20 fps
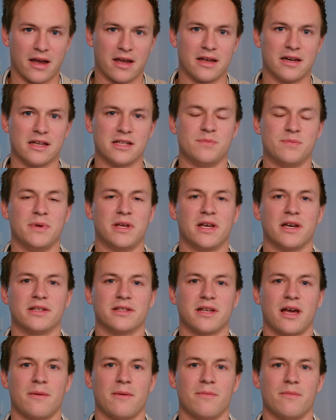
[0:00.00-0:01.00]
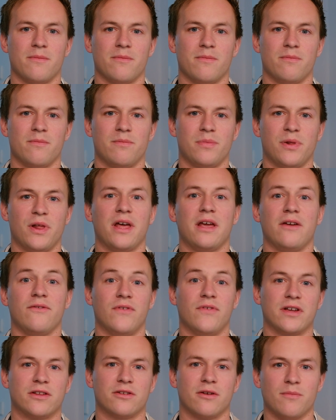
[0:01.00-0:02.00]
And it's because I'm playing
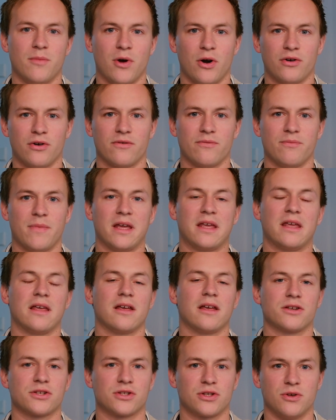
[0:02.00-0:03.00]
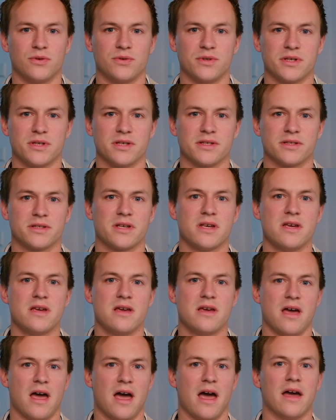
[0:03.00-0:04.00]
victim mode of making excuses
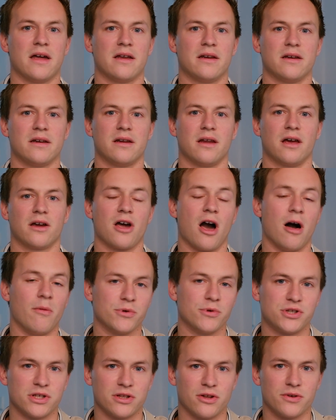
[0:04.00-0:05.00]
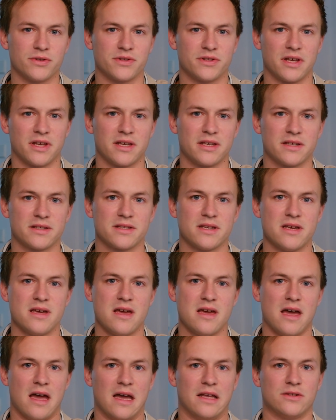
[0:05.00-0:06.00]
at accomplishing those things,
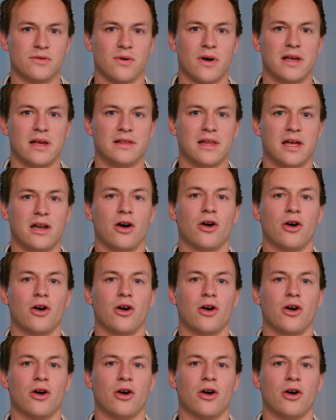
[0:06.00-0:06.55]
and so I let